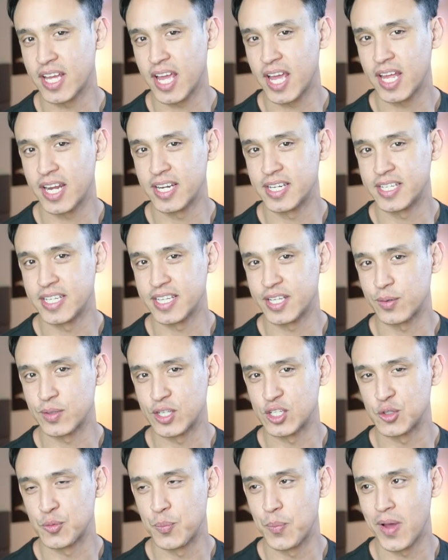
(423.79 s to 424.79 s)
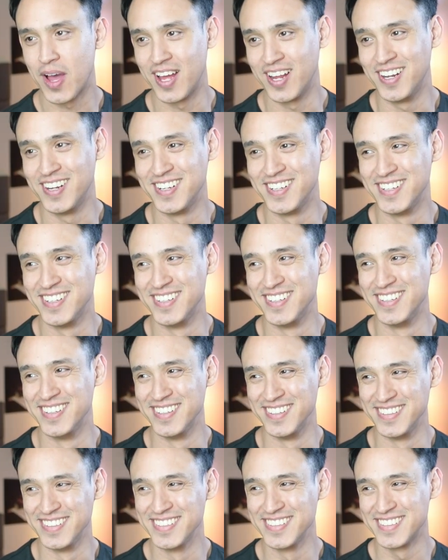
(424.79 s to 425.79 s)
hated dealing with these
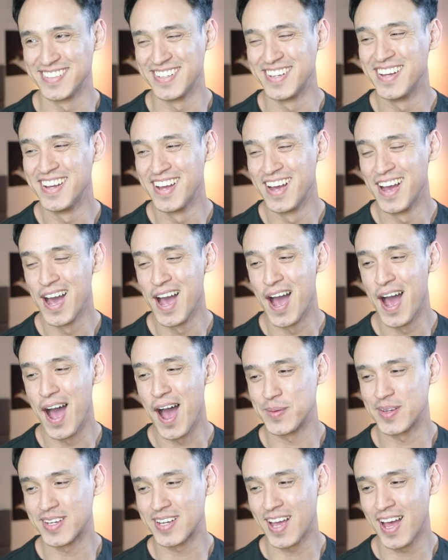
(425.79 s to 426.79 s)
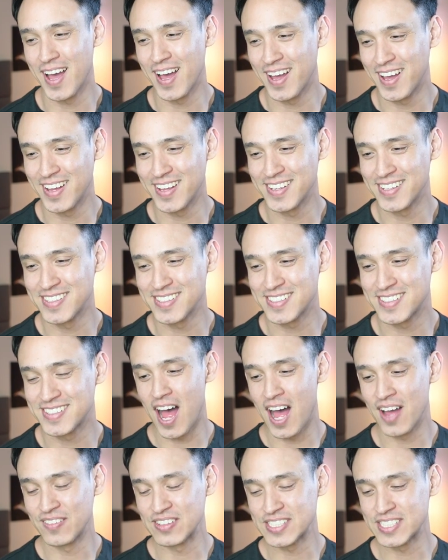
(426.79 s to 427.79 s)
buttons because
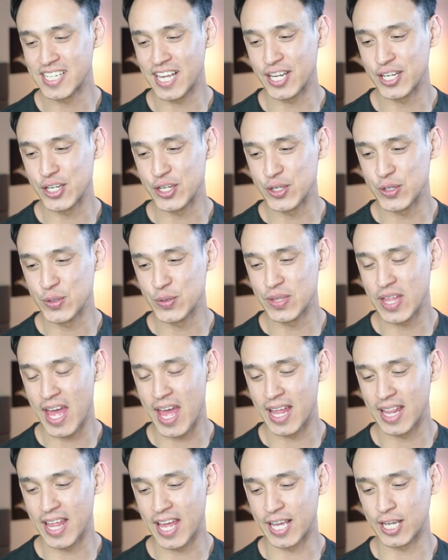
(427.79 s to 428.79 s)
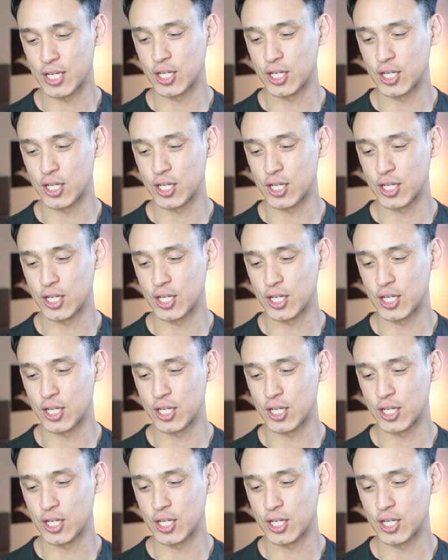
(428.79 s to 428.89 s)
obviously I knew that like